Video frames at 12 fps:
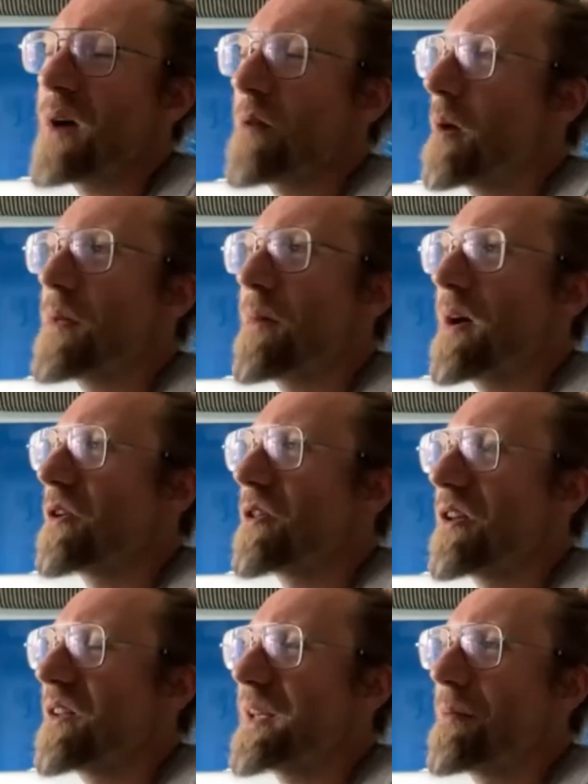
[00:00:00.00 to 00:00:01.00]
that battle
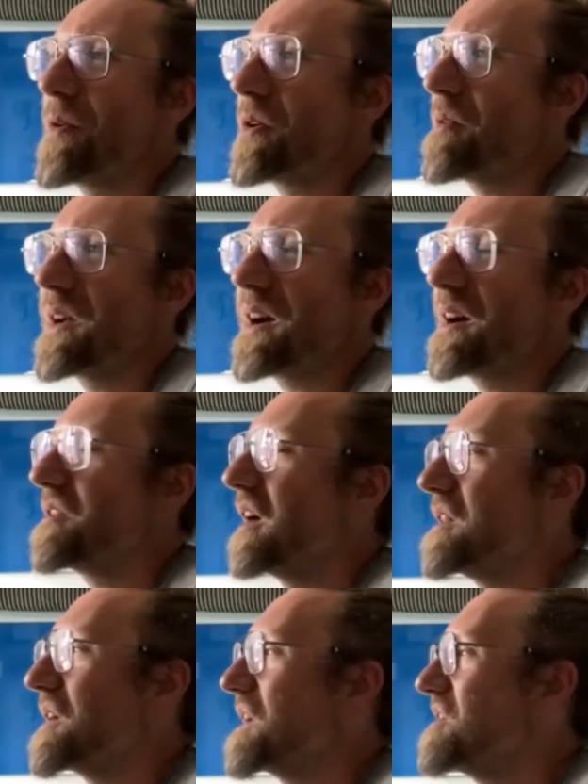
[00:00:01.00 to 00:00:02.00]
a long time ago. Like I
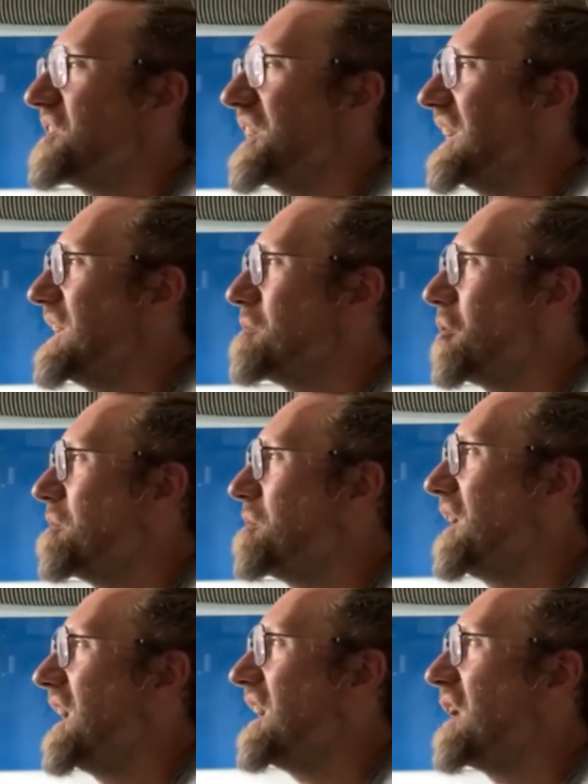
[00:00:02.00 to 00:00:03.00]
don't give a shit anymore.
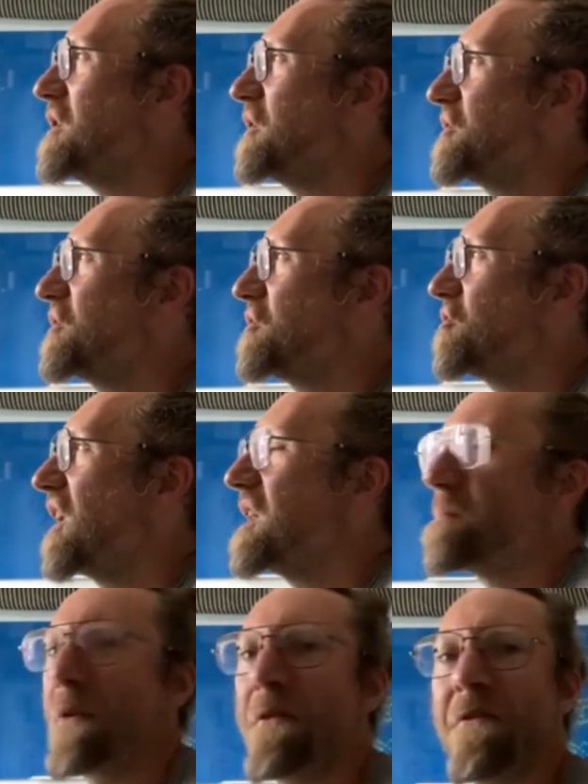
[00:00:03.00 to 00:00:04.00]
But I used to try
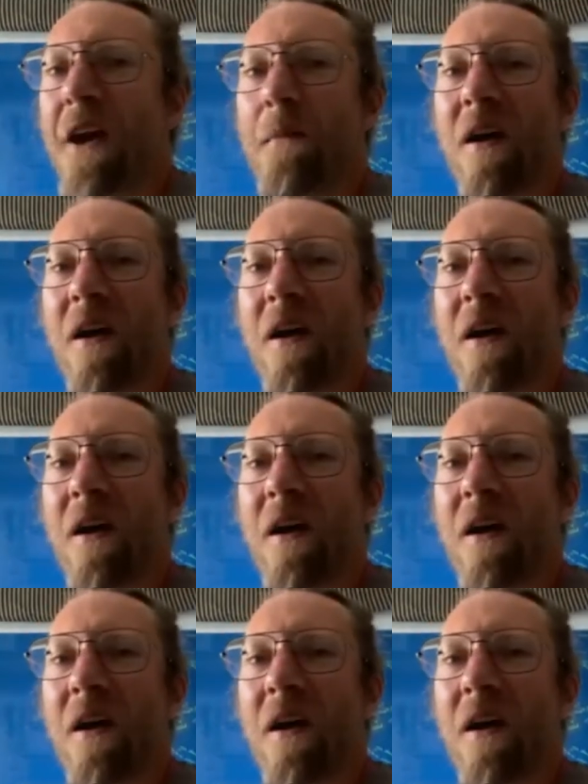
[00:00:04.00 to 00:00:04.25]
and perfect my